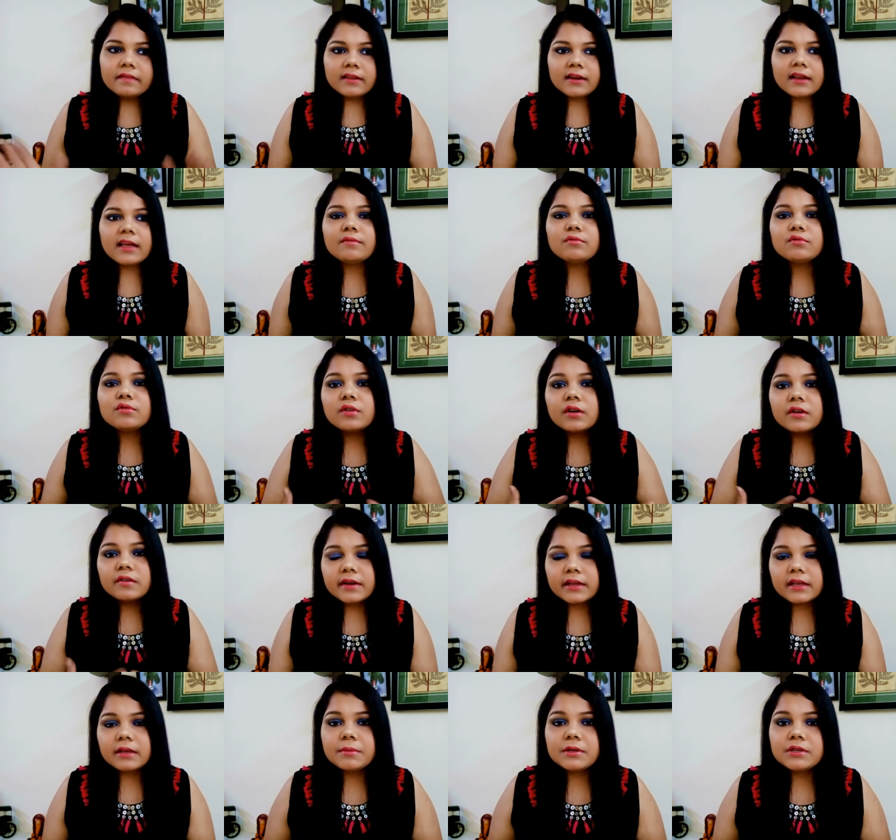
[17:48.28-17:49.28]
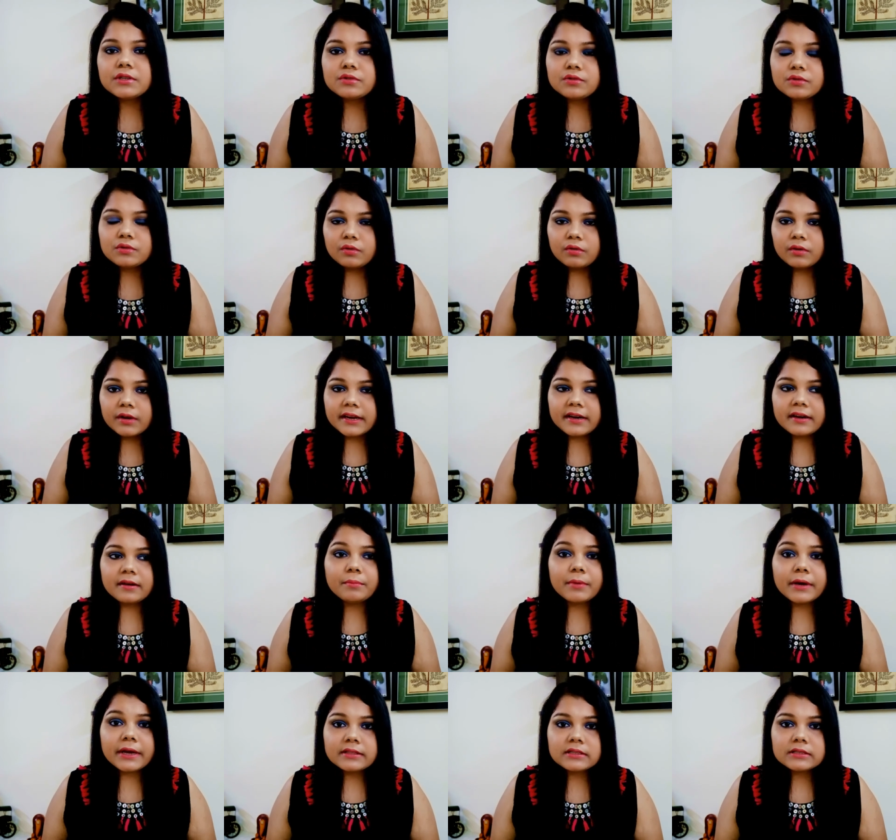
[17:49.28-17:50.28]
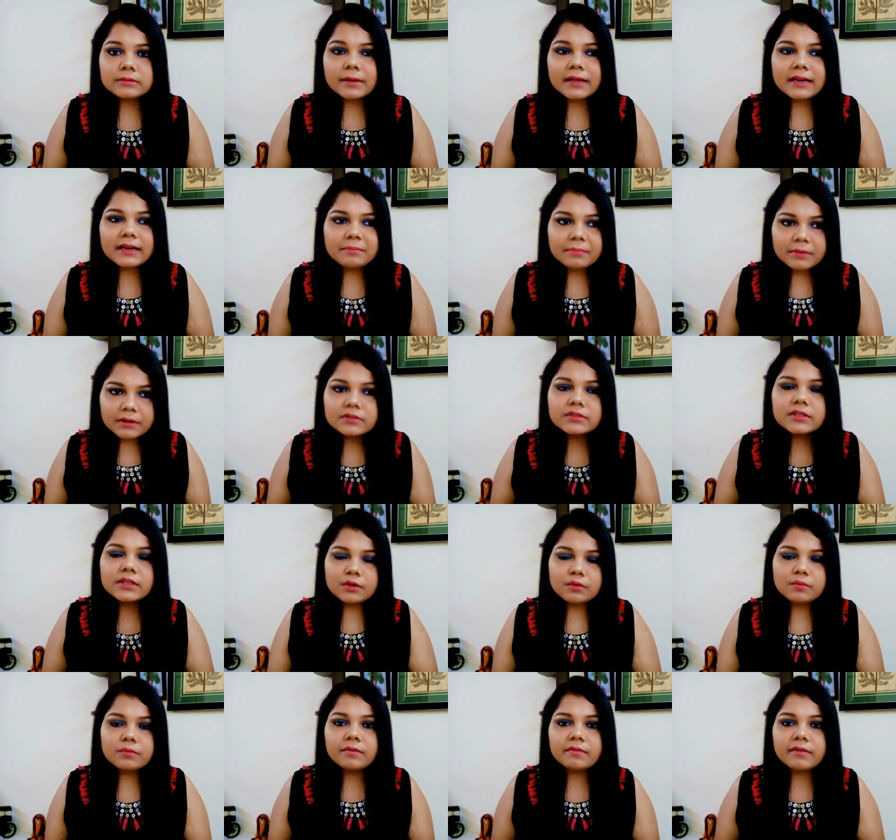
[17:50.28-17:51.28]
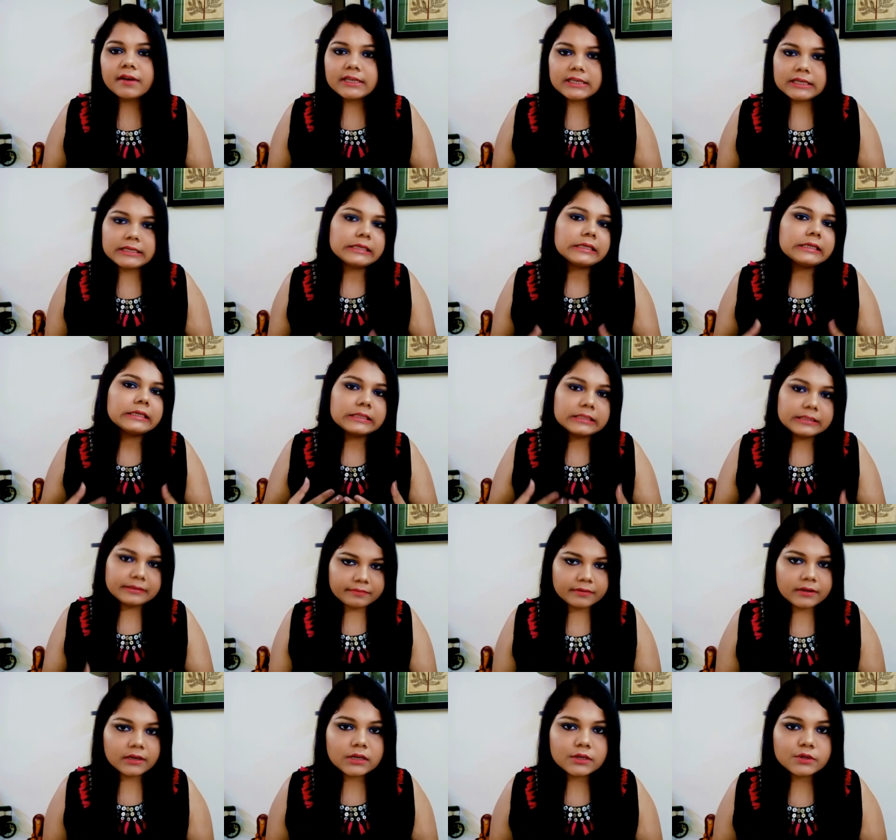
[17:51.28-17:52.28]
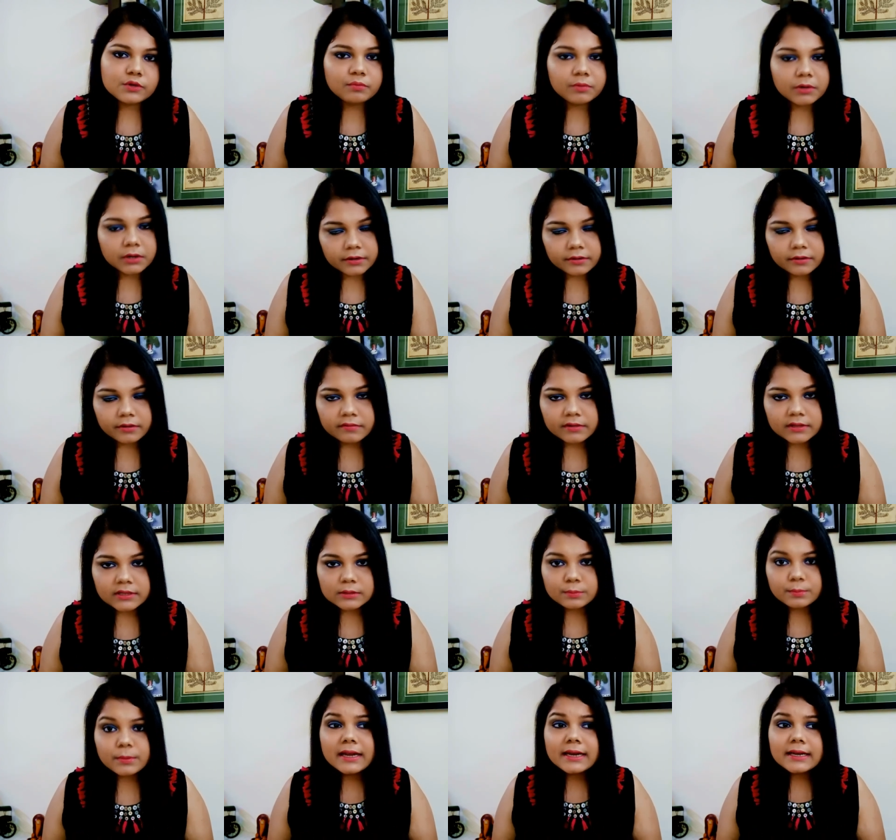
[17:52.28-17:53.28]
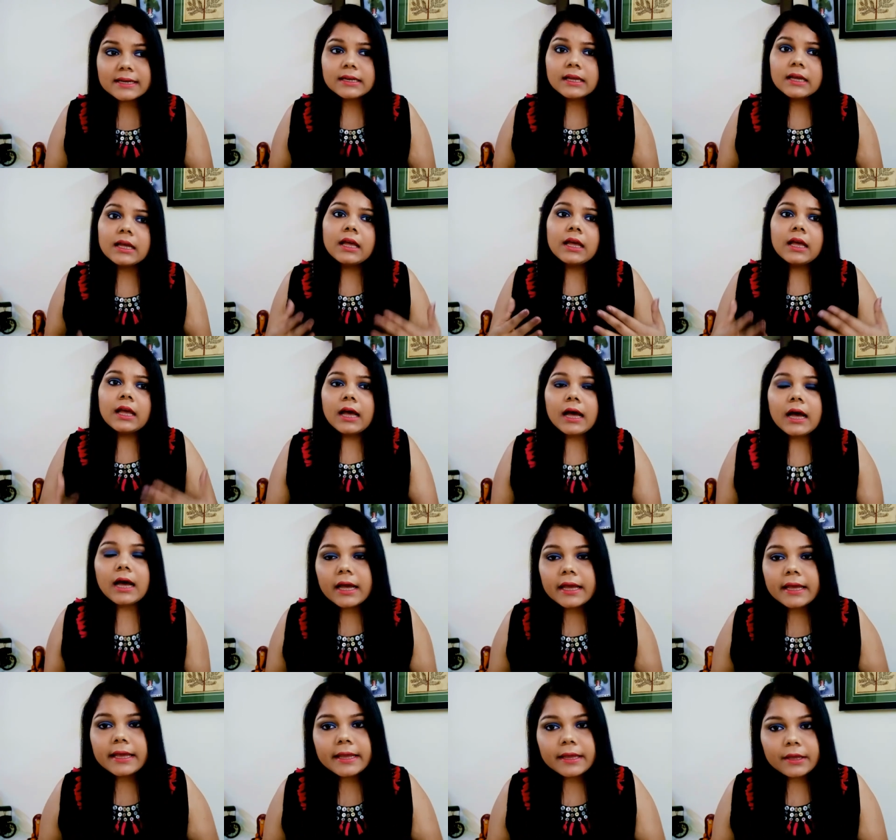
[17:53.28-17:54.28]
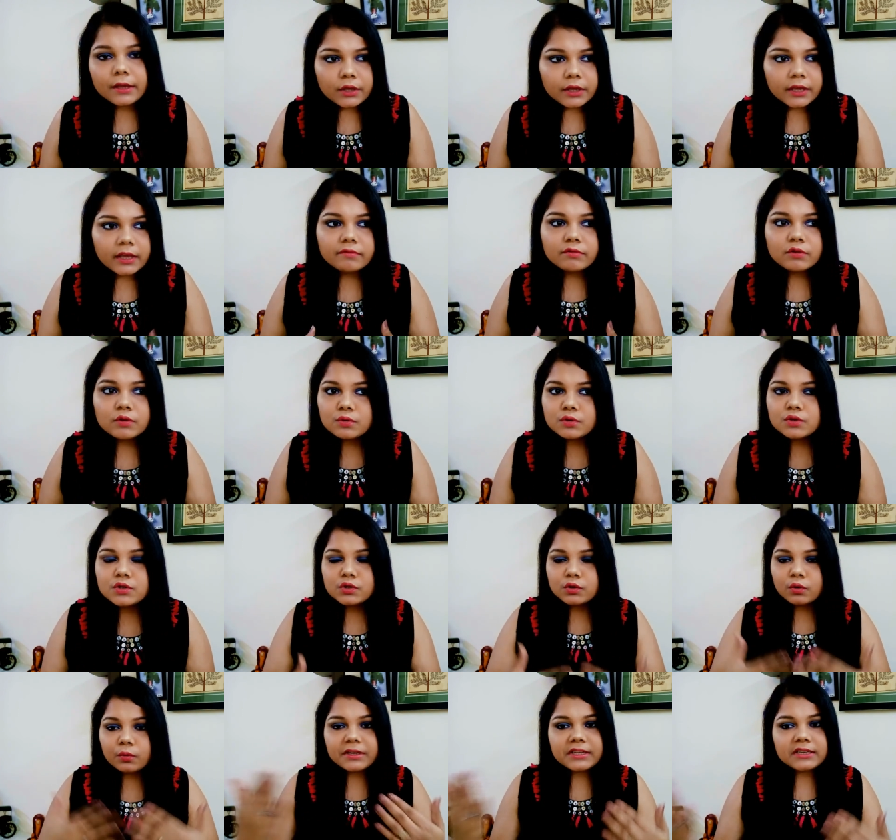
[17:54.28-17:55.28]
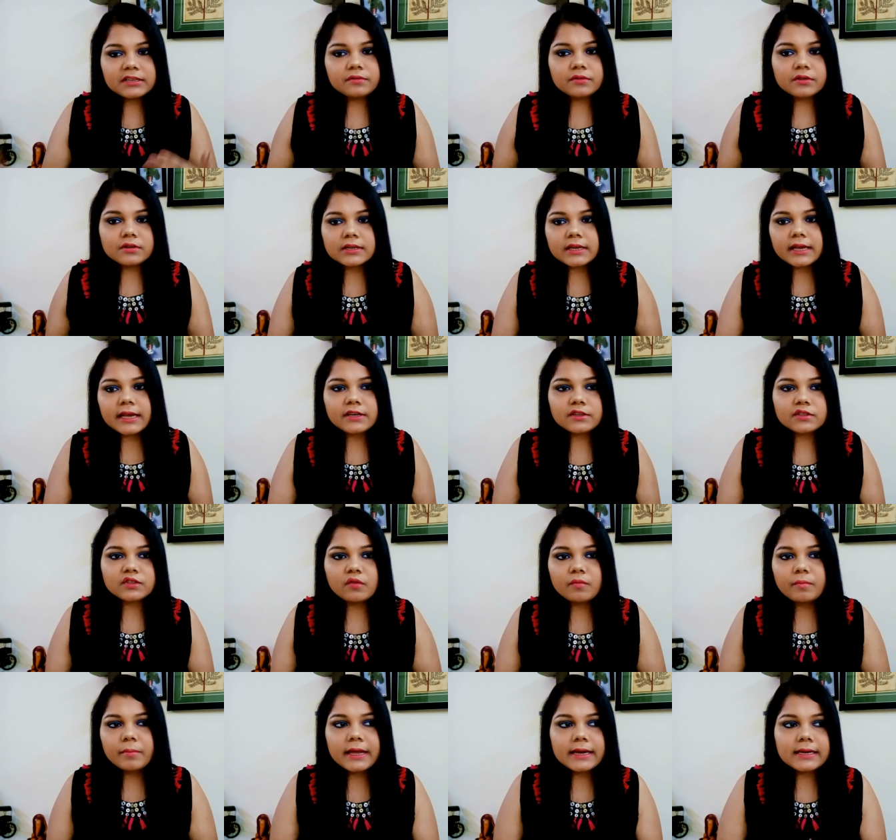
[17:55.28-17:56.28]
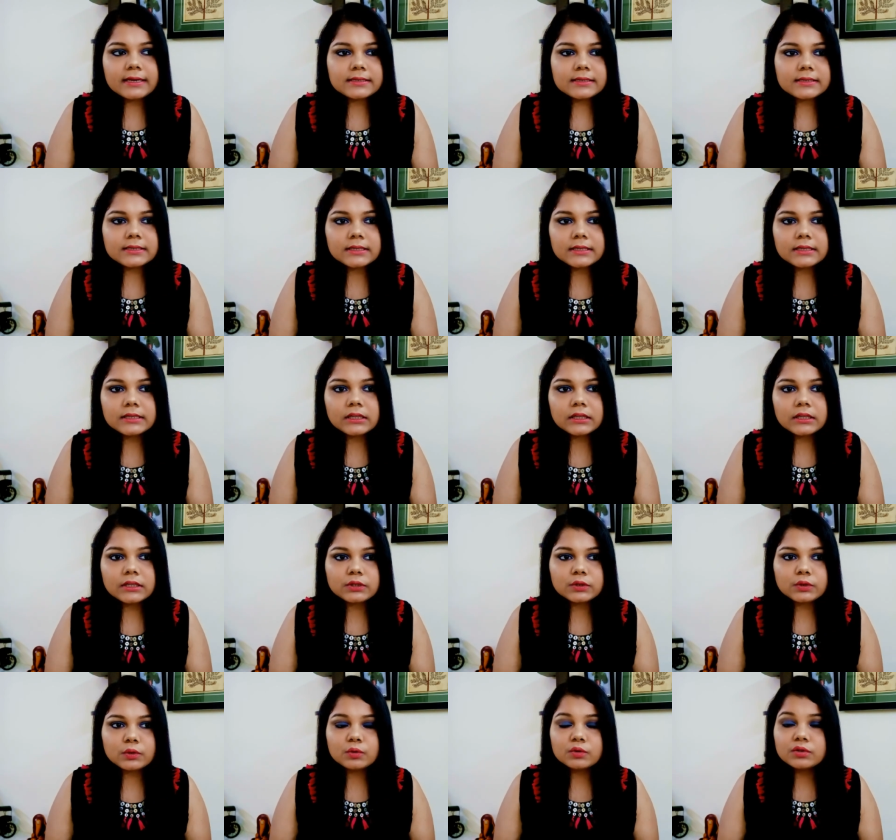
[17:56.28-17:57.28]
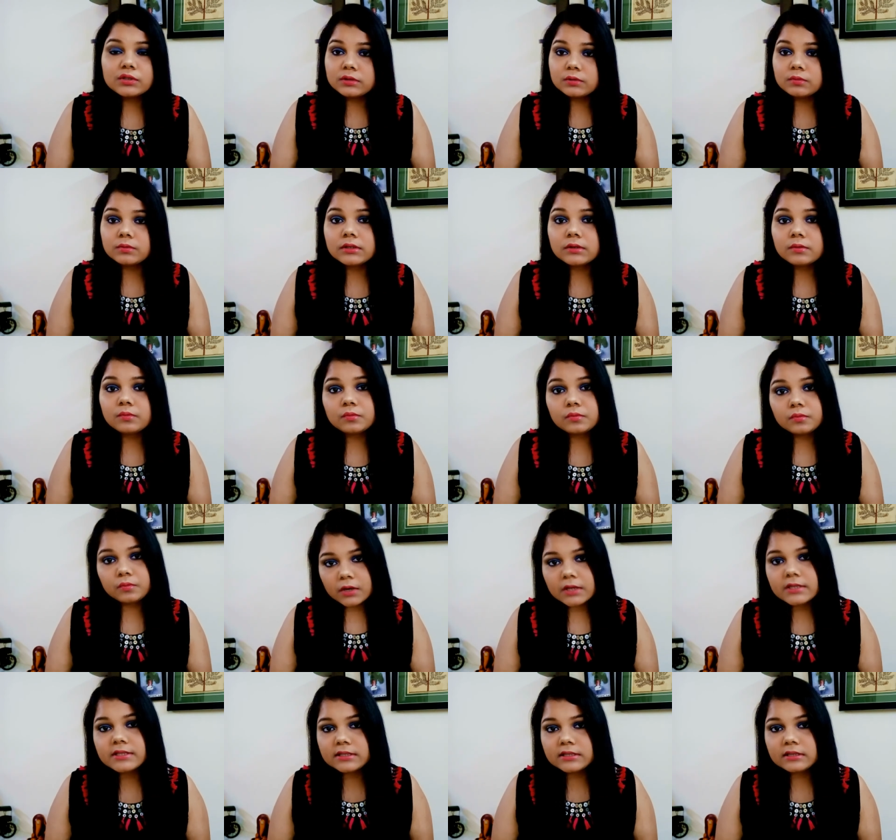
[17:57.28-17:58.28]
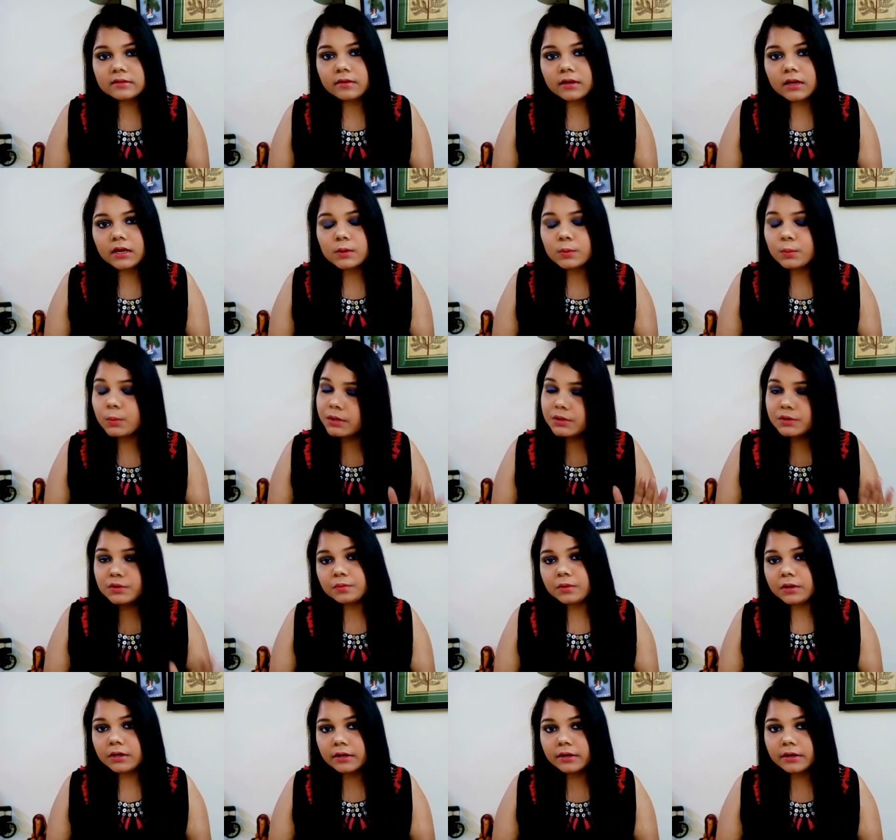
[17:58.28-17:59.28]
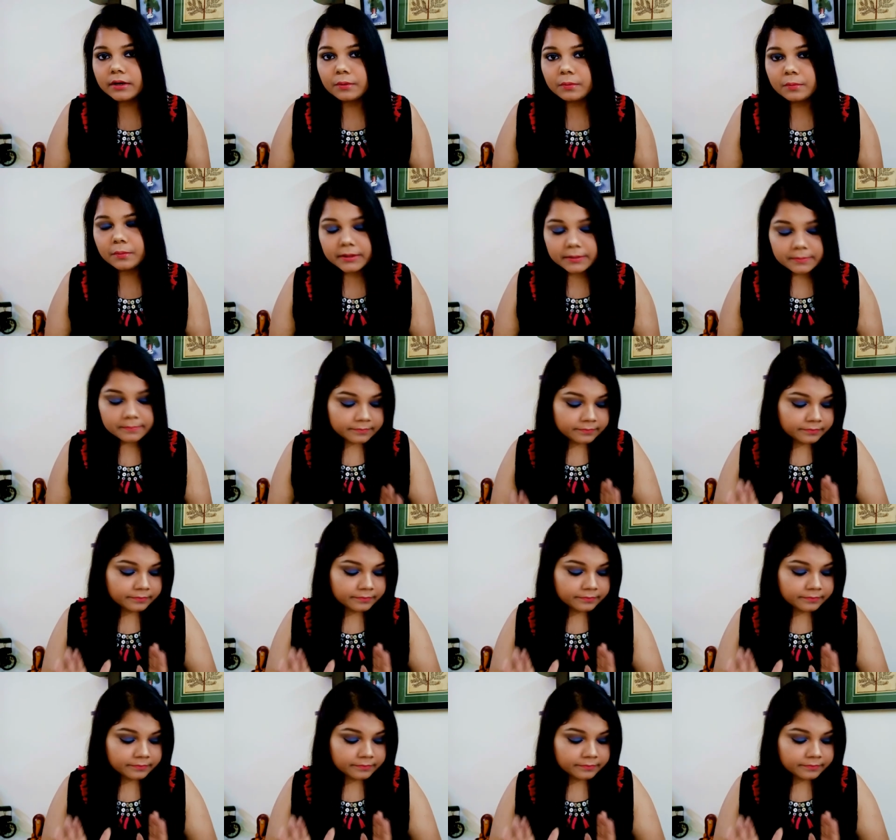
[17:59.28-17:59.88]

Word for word: then I would not recommend you to go ahead and buy this palette, because then you will find it a little difficult to work around with this palette. I have used so many different kinds of palette, so this one was the difficult one to work around with.